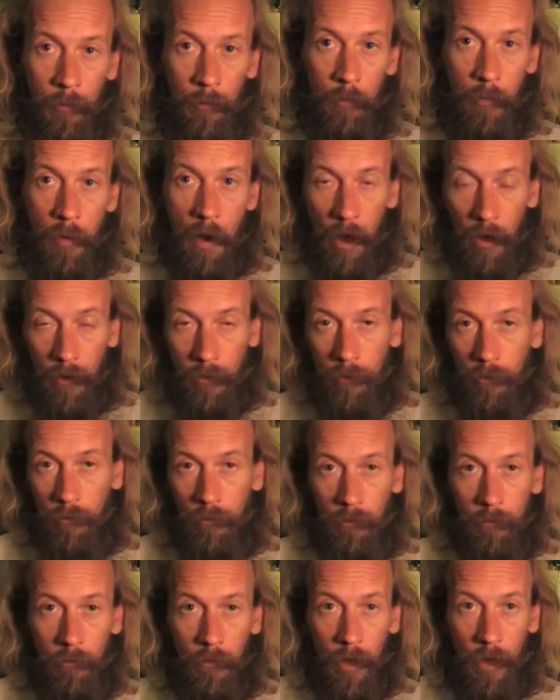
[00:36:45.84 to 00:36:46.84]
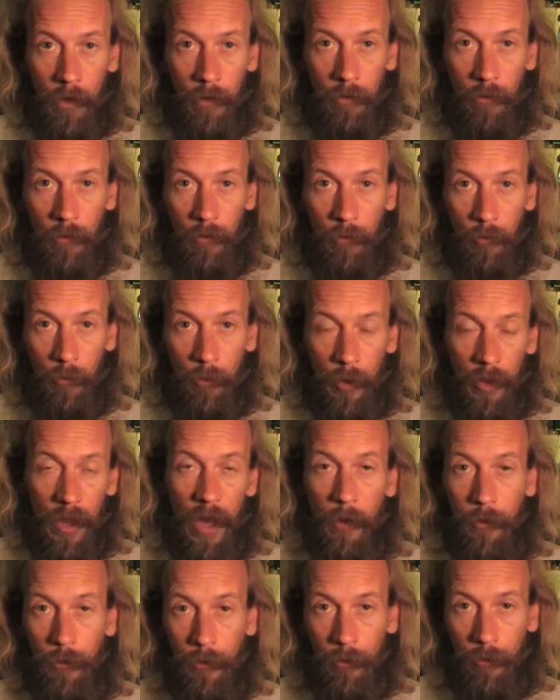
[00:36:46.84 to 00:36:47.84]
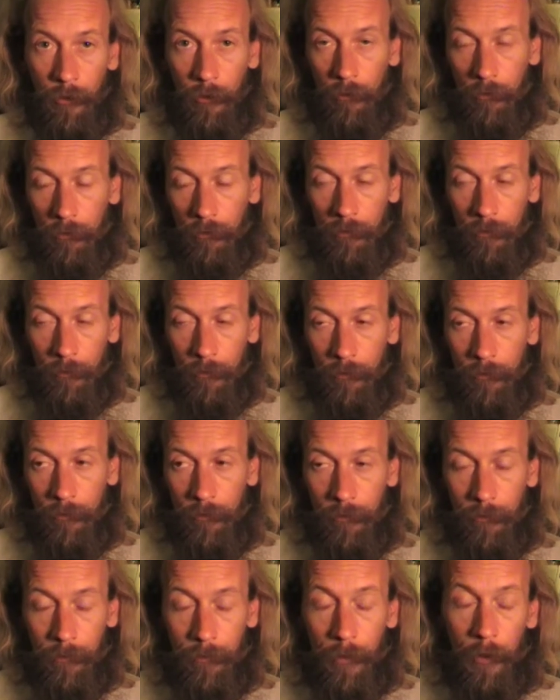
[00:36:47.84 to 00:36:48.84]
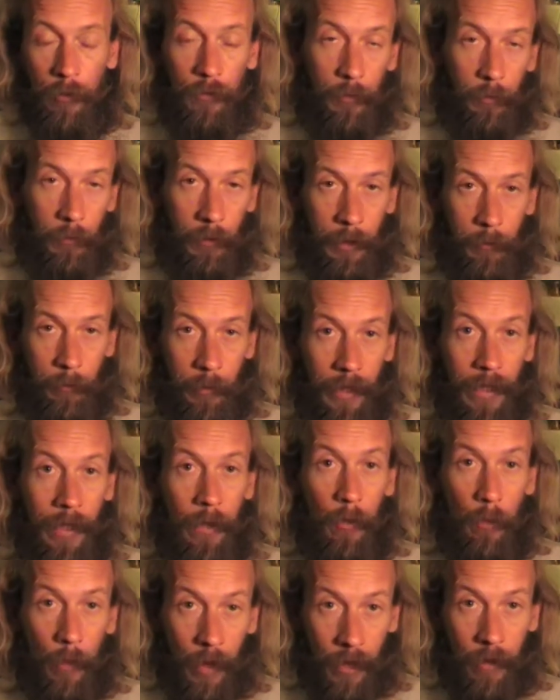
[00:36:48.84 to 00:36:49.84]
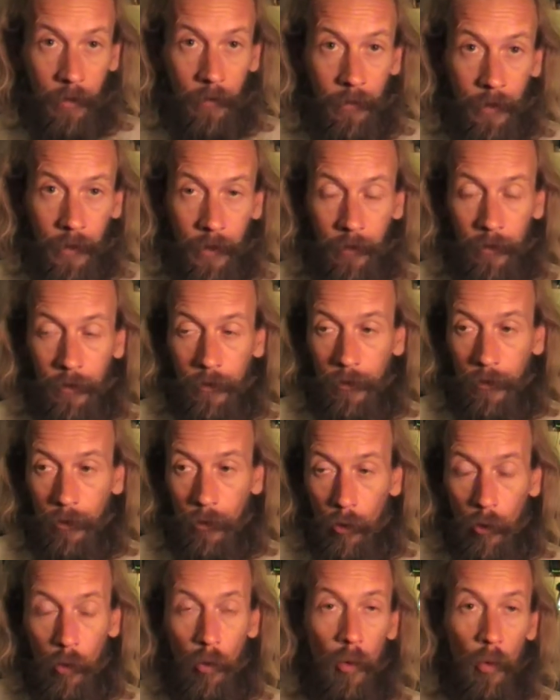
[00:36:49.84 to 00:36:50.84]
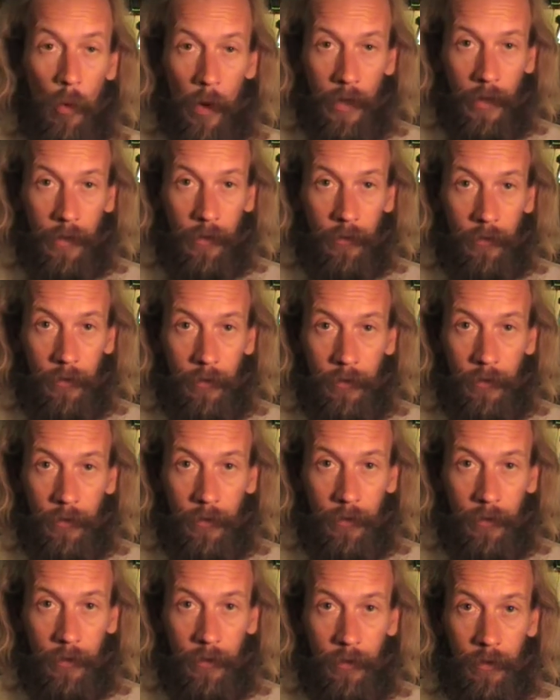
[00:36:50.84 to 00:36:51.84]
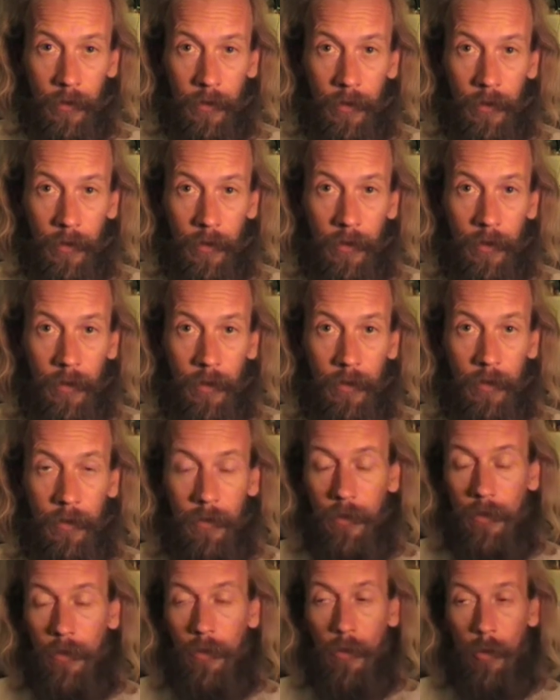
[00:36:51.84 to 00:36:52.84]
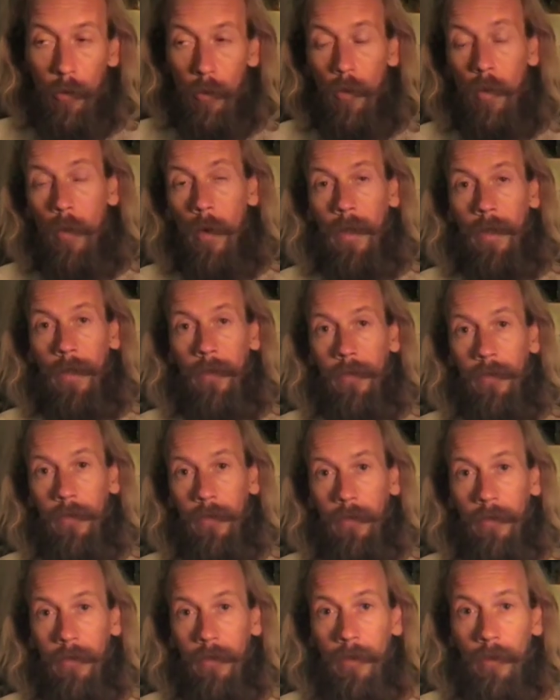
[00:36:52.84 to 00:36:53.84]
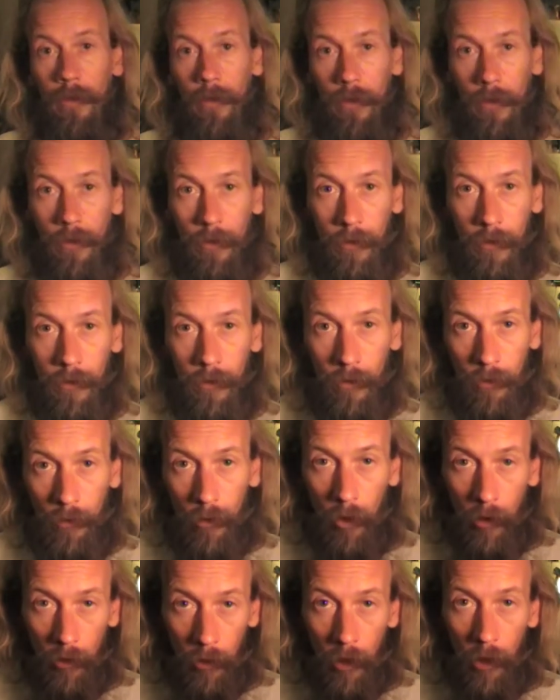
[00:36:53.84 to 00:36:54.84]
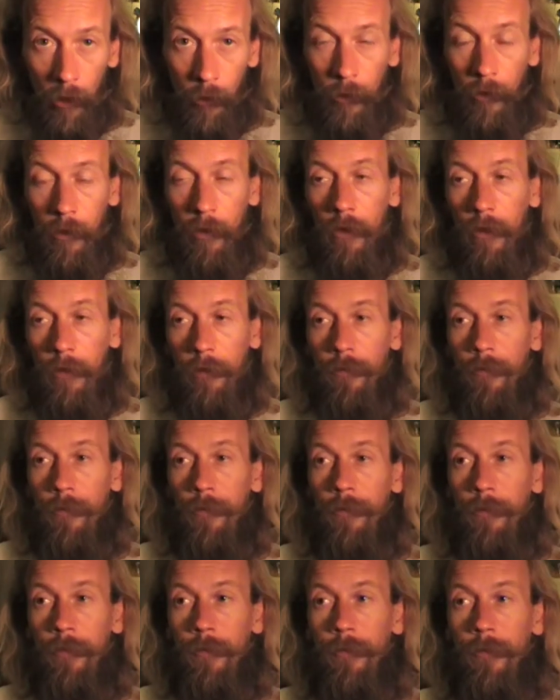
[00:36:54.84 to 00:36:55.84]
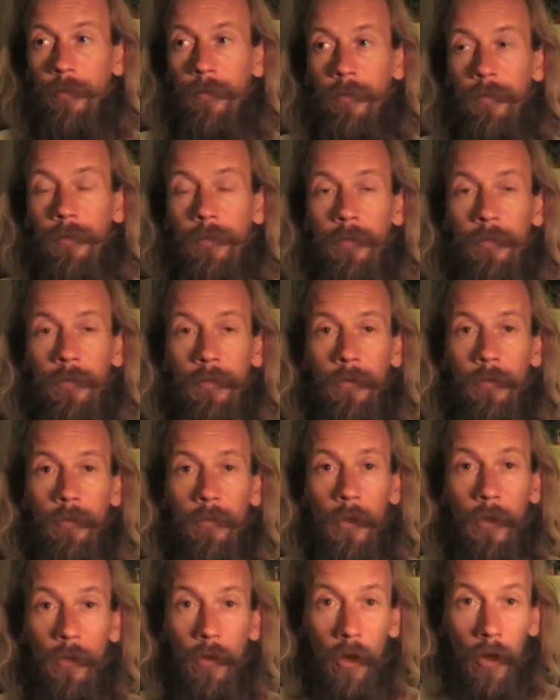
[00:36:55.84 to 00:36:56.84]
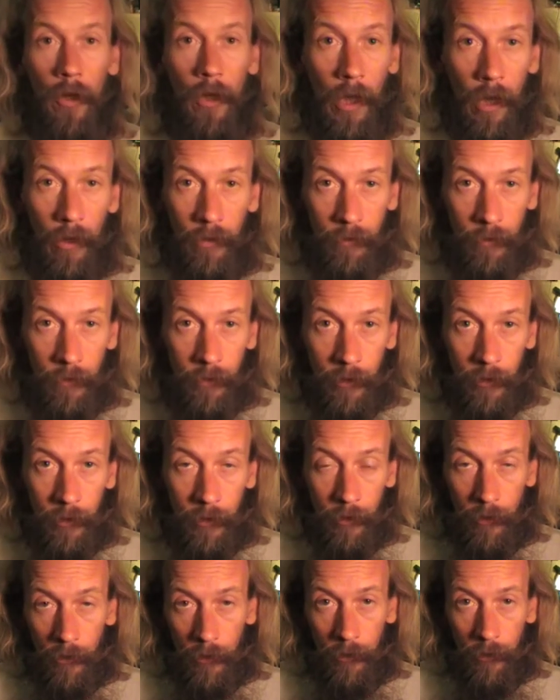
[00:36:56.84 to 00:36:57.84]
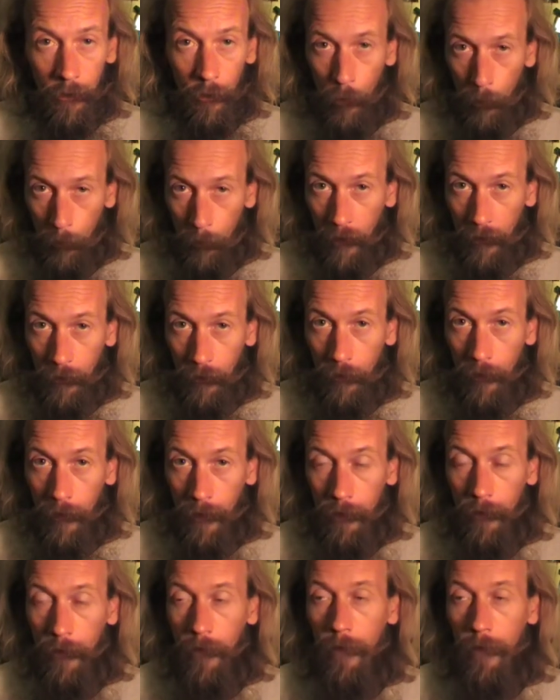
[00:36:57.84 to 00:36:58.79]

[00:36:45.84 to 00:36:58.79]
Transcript: But without you possibly being aware of it, you're always not alone. You've got love, your best friend.